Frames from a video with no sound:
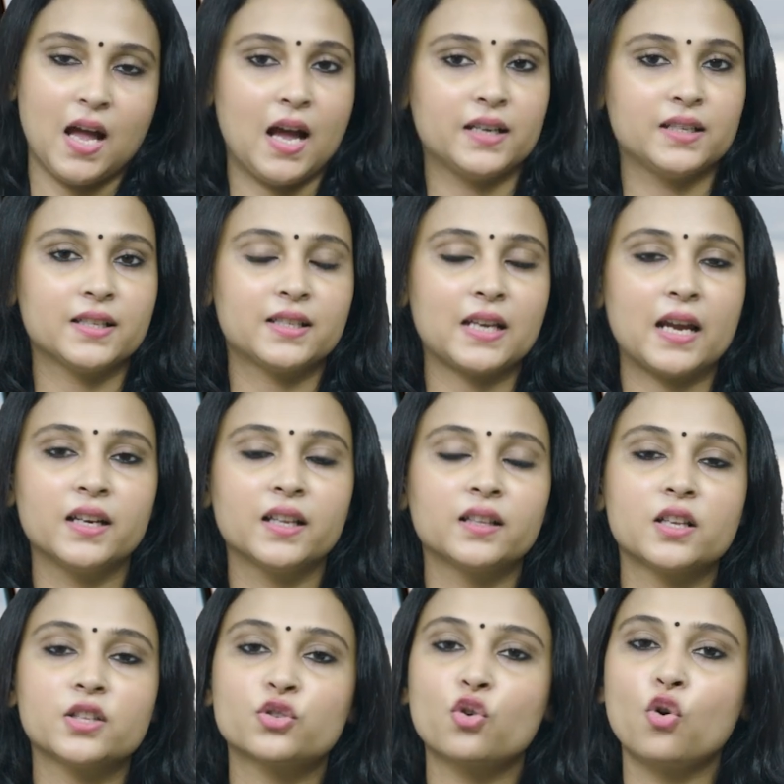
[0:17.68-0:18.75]
Understanding
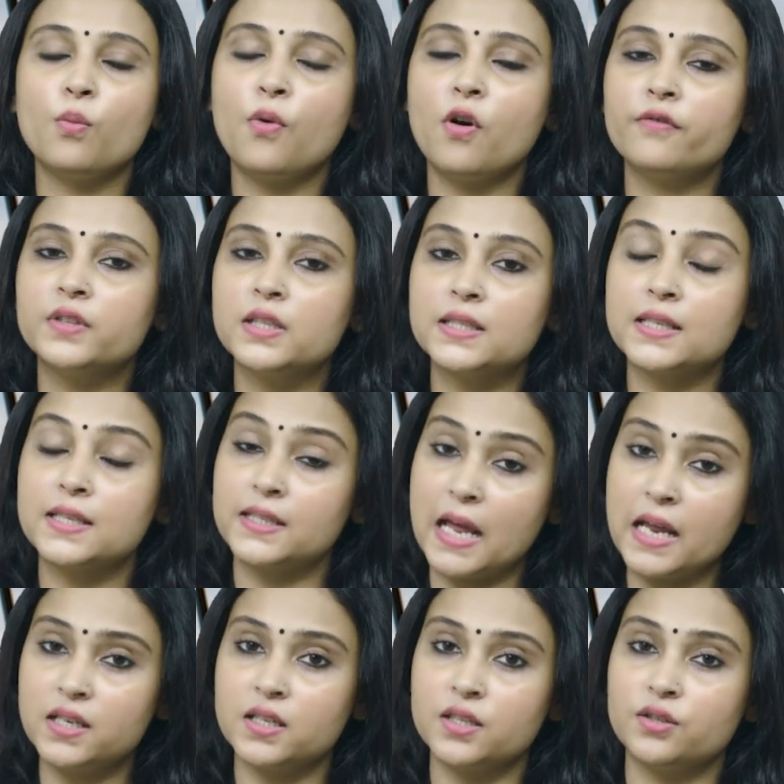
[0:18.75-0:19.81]
the scope of this
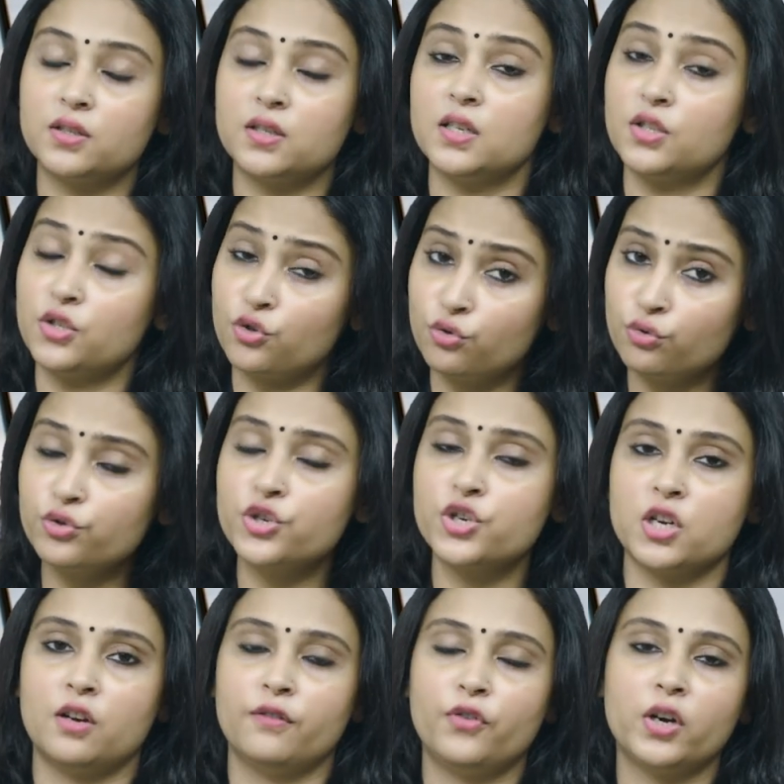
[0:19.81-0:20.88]
standard is
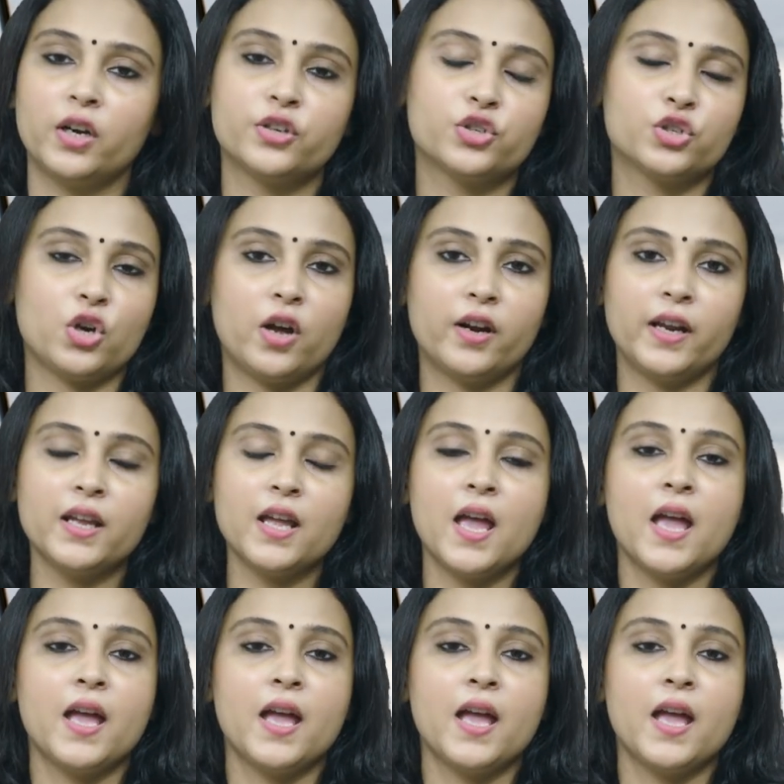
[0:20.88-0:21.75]
crucial for ensuring